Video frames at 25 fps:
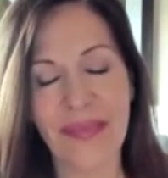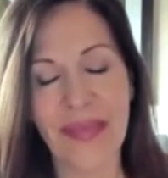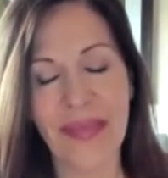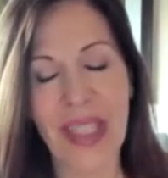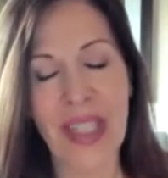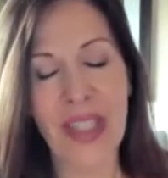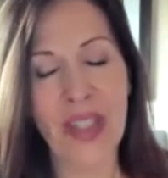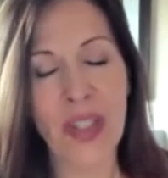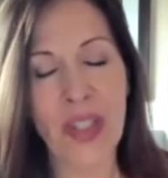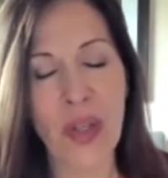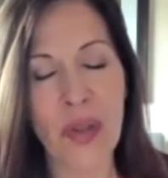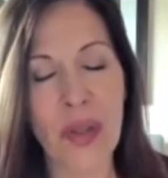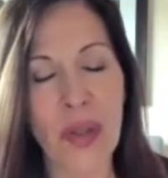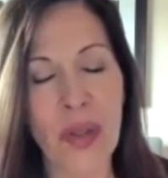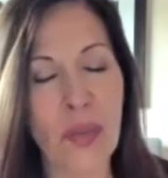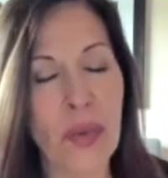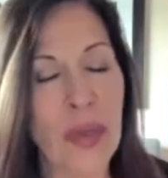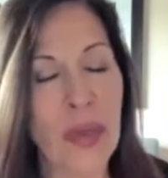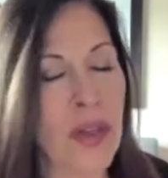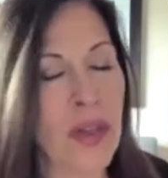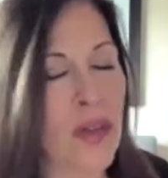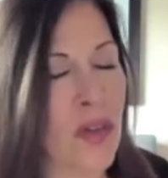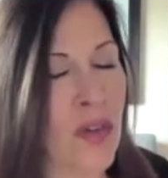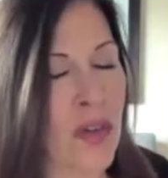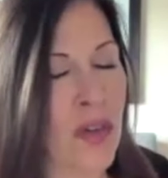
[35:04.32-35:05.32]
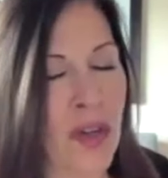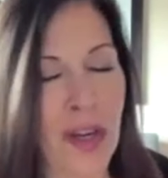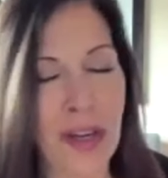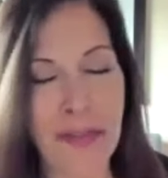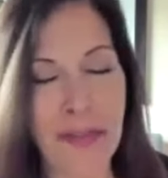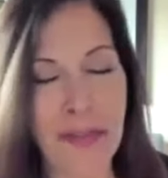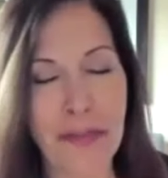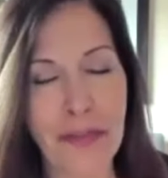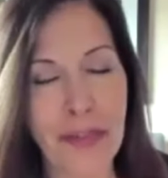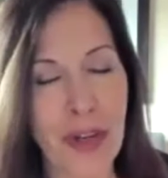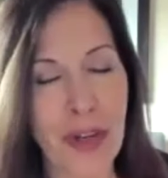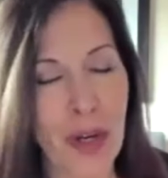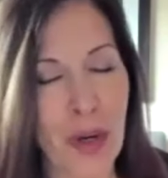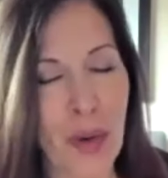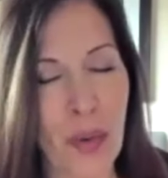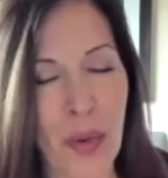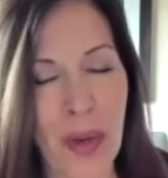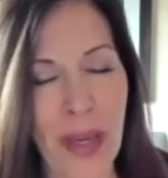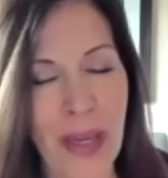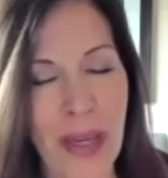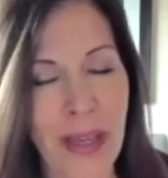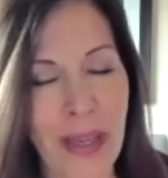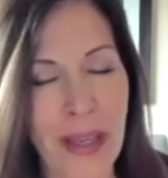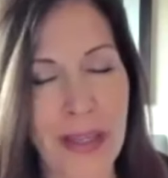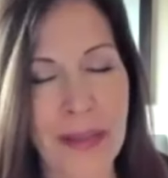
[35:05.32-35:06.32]
And know that we are not far
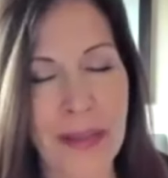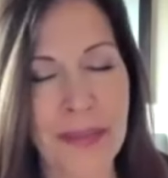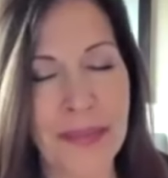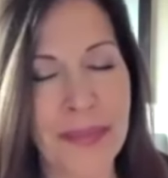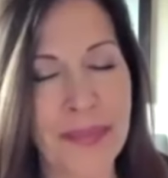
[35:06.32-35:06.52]
away.